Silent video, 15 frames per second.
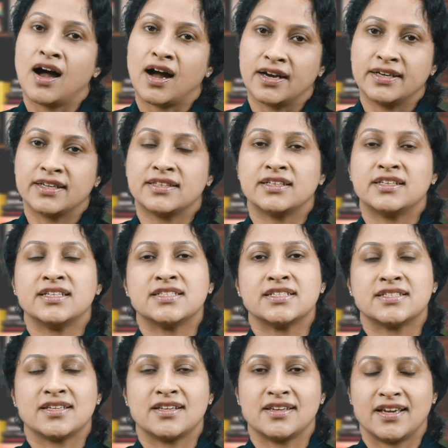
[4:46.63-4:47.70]
under the
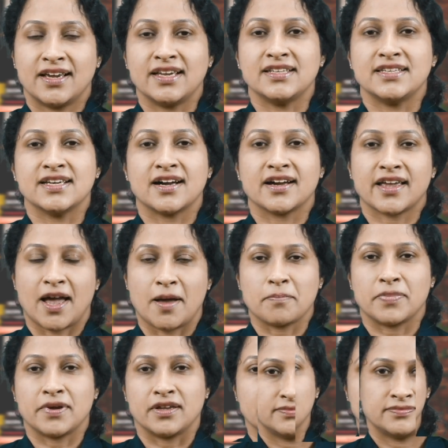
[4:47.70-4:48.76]
Digital India
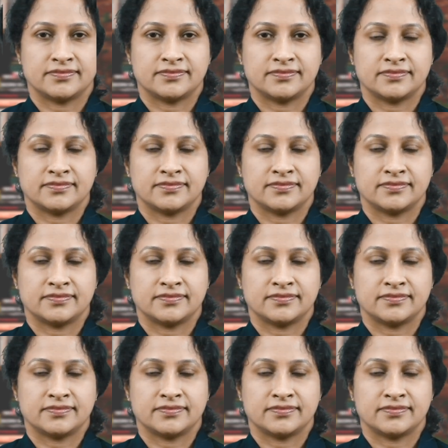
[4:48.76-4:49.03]
campaign.